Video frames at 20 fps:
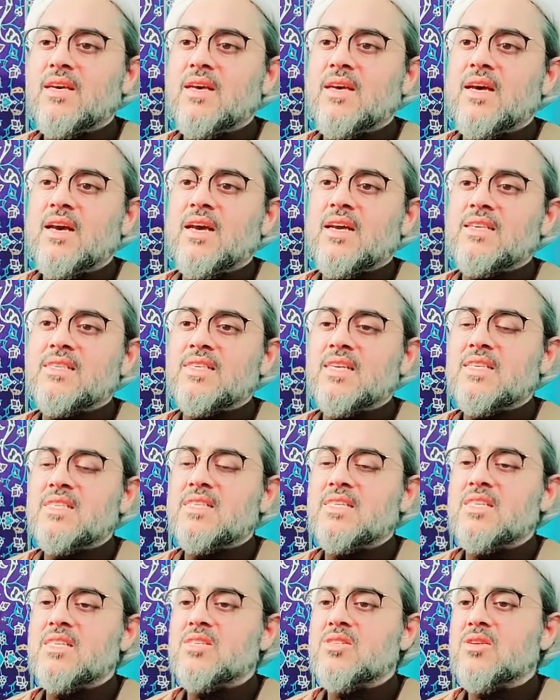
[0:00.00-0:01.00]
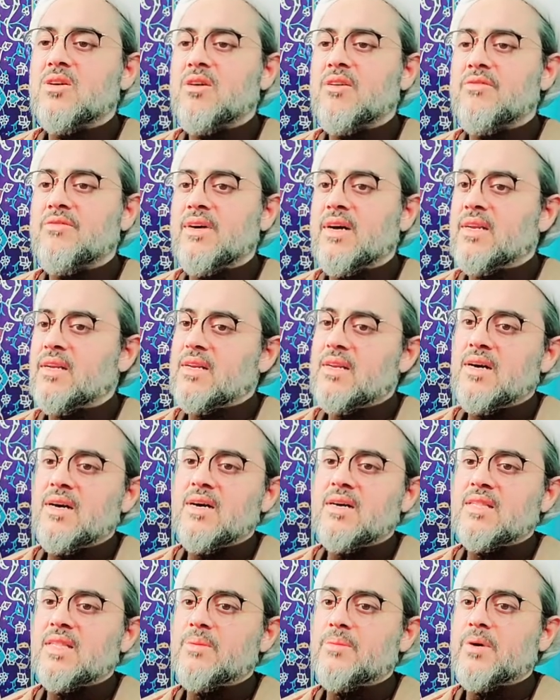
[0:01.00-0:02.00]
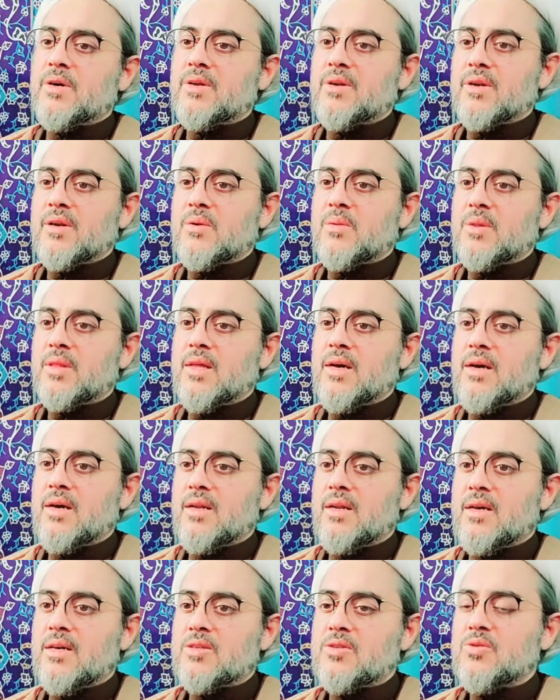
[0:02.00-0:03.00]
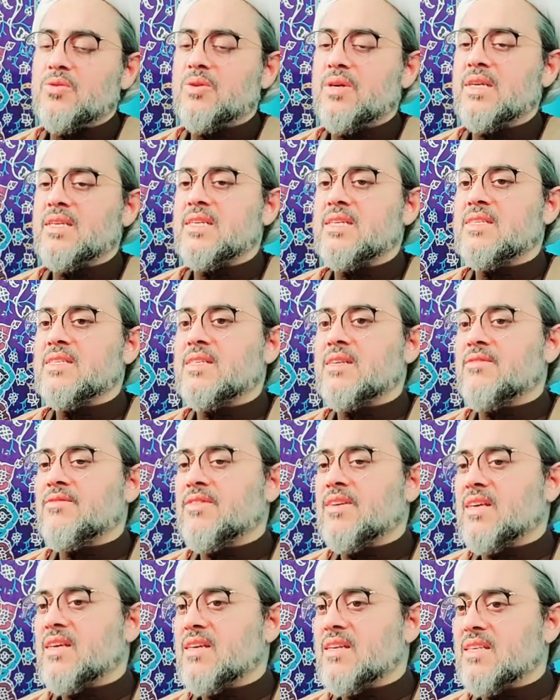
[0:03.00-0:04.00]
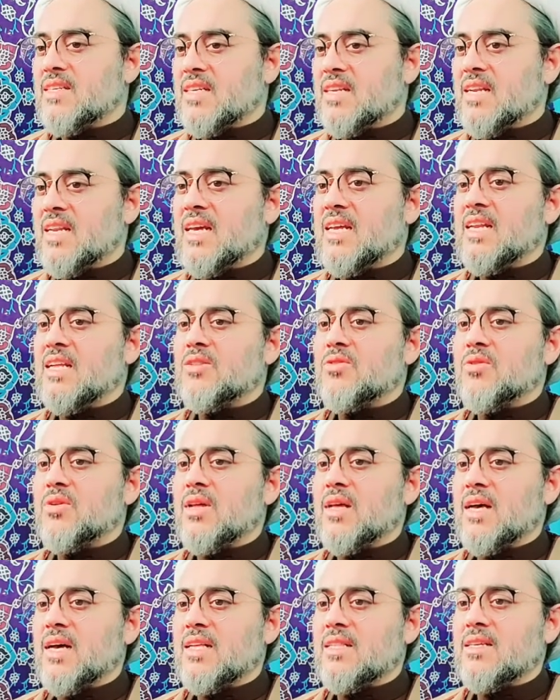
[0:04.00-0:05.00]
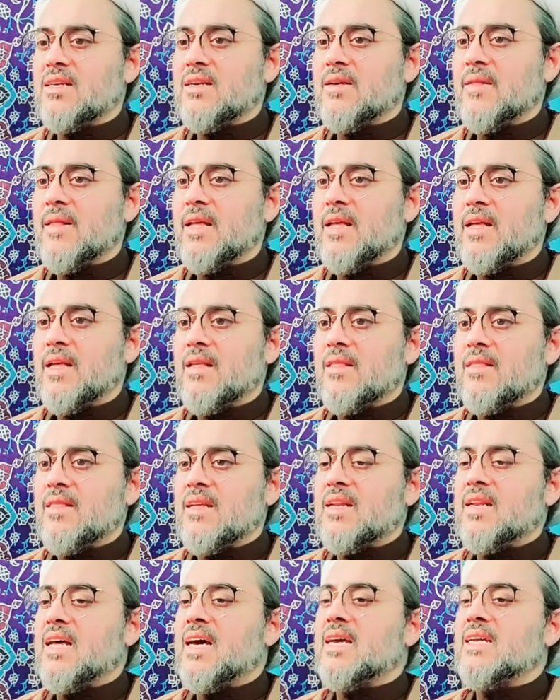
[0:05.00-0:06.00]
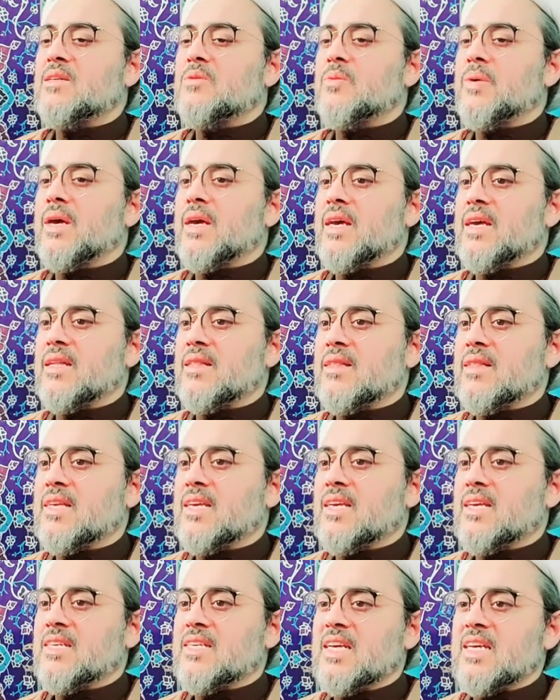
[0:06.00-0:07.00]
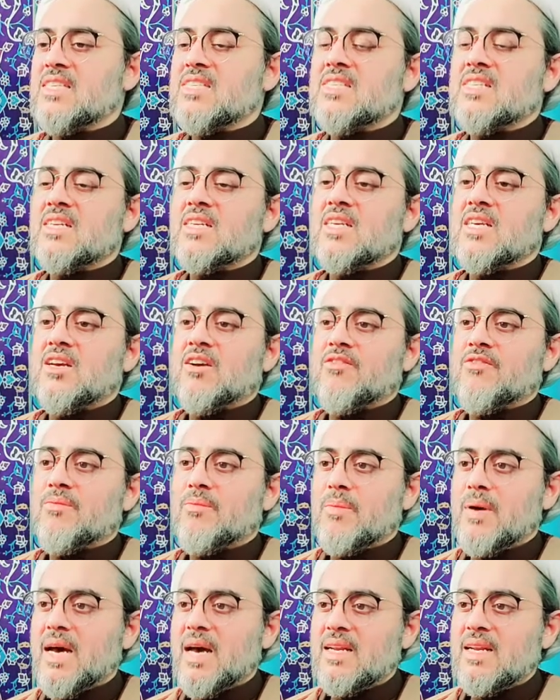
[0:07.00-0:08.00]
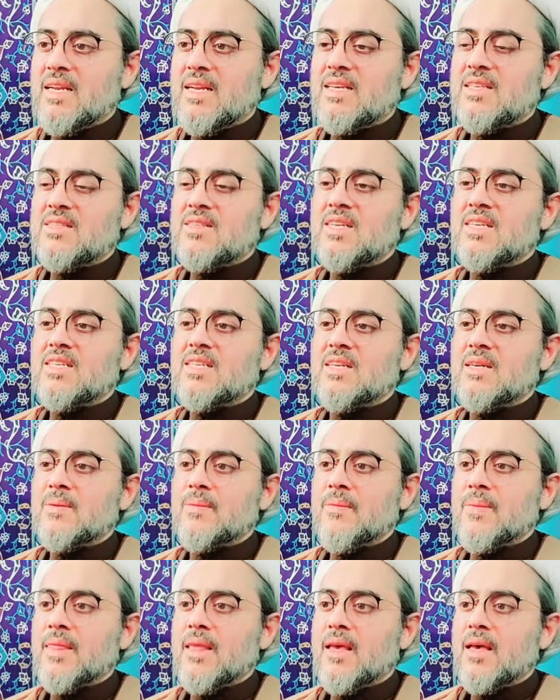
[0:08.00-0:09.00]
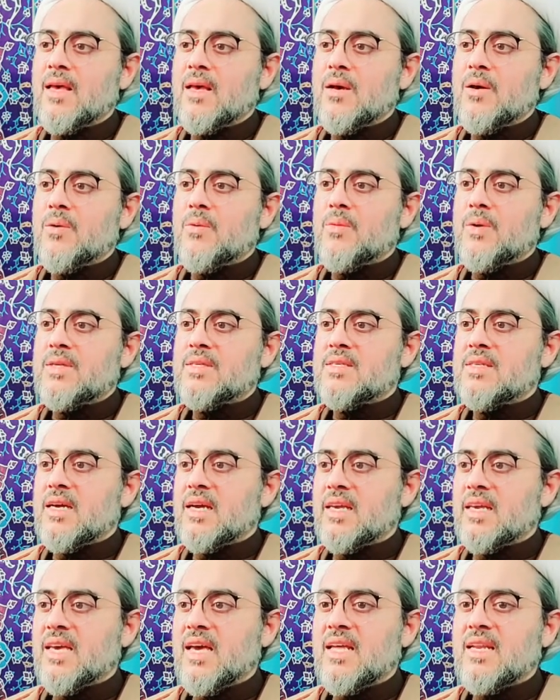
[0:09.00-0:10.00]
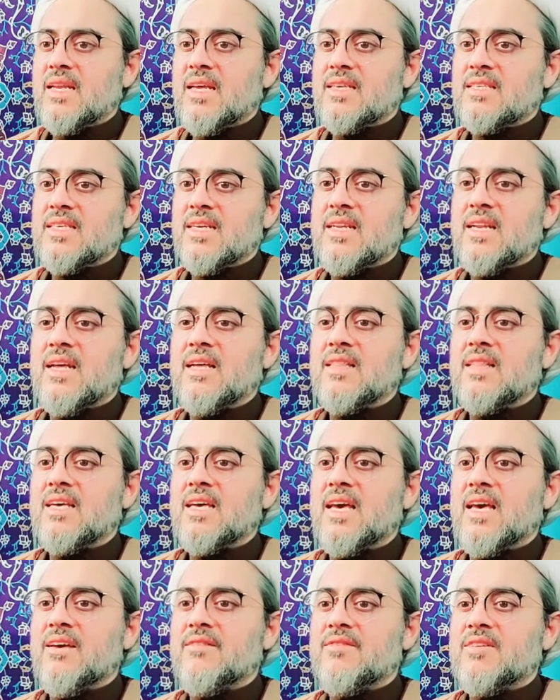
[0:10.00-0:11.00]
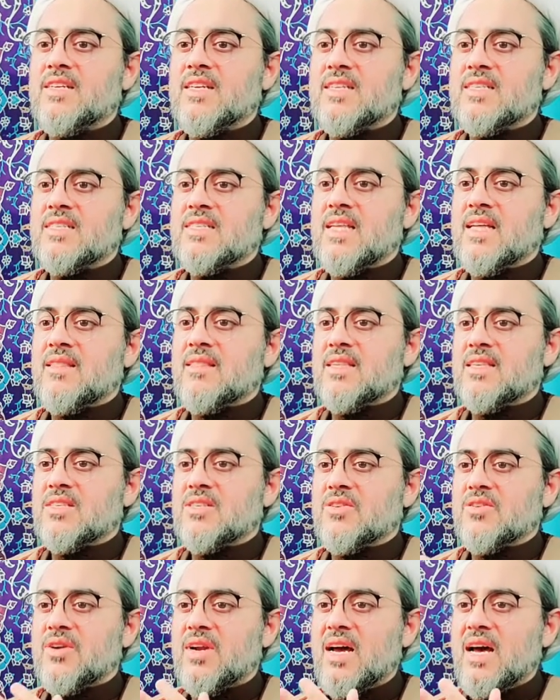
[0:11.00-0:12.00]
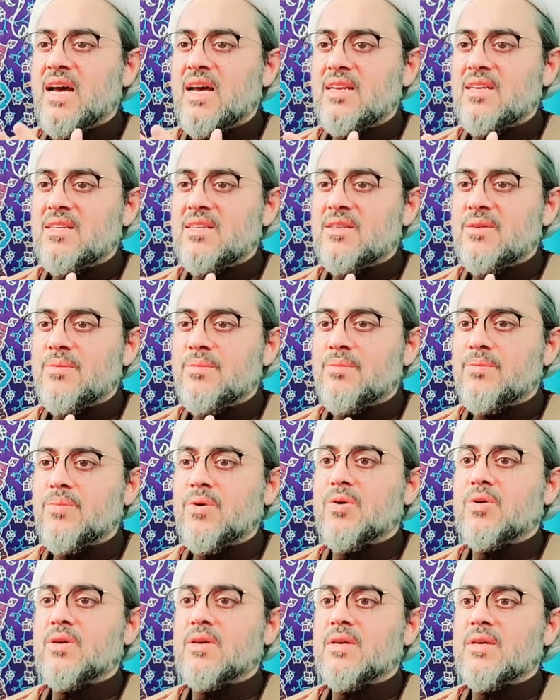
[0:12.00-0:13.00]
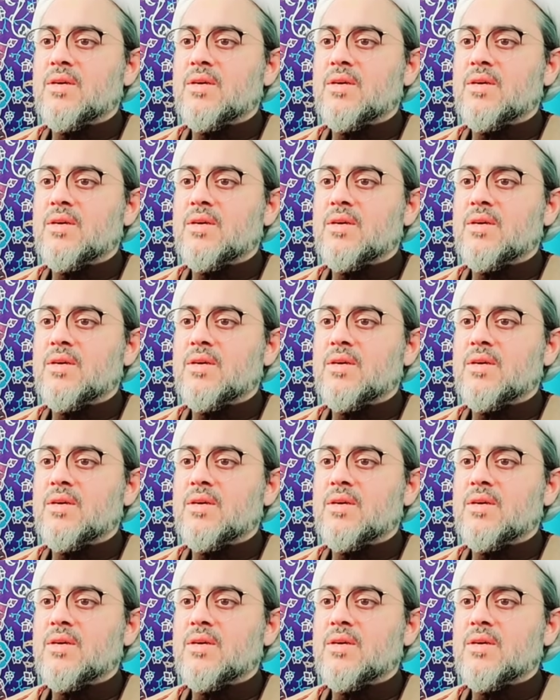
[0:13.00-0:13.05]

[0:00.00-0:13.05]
existence of Allah Tabaraka wa Ta'ala. So it is revealed in Laylatul Qadr, the night wherein the destiny of man is written, which again is another evidence that this grand book